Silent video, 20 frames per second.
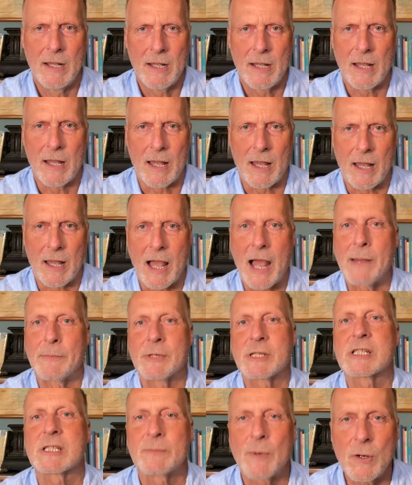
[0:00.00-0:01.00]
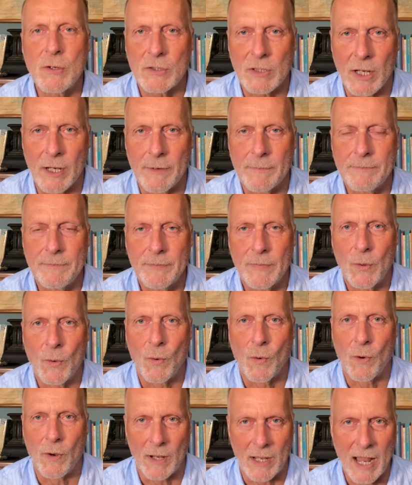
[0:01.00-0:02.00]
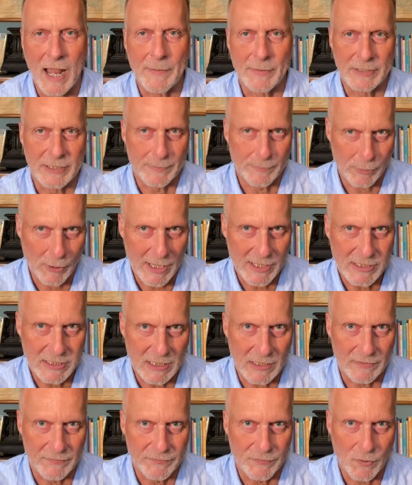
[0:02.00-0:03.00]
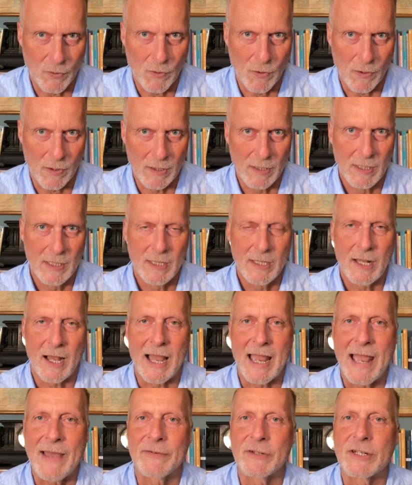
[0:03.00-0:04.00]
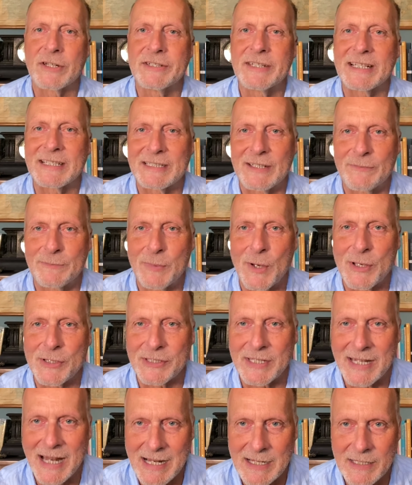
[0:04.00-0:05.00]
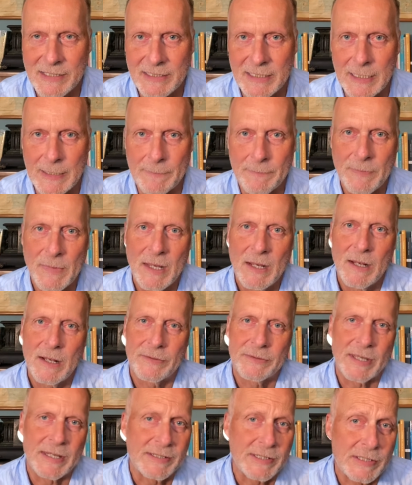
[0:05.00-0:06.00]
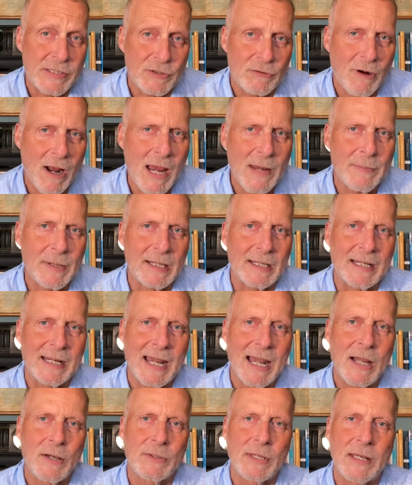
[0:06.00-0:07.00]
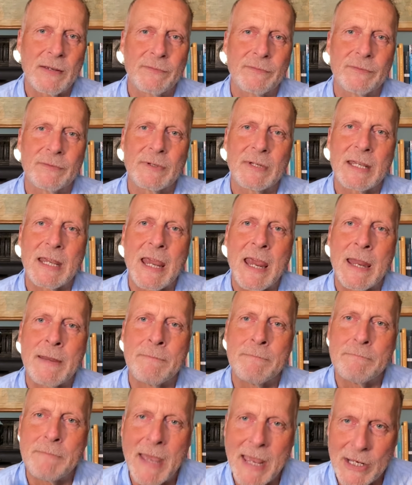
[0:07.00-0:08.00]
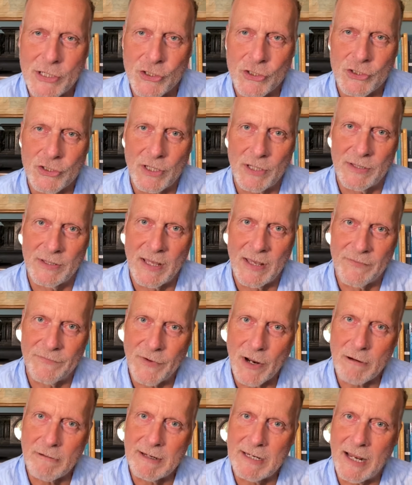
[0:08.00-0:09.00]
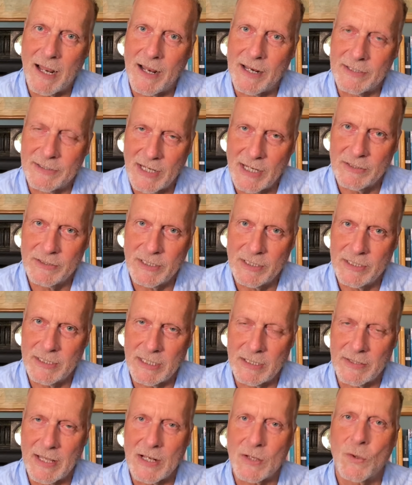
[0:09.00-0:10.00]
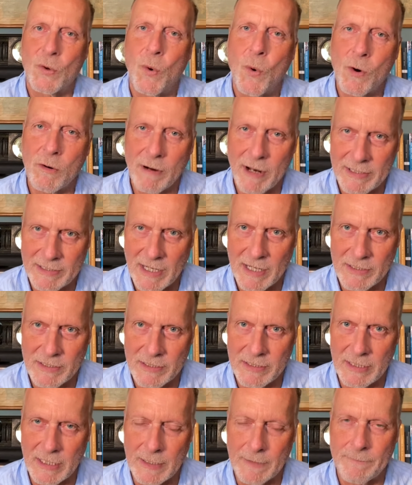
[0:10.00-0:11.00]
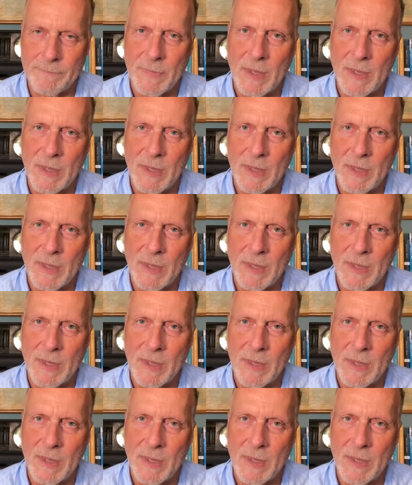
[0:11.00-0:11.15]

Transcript: I'm a smoker, or I'm a depressive, or I have an addictive personality, they're describing how they've enmeshed their very identity, their core identity,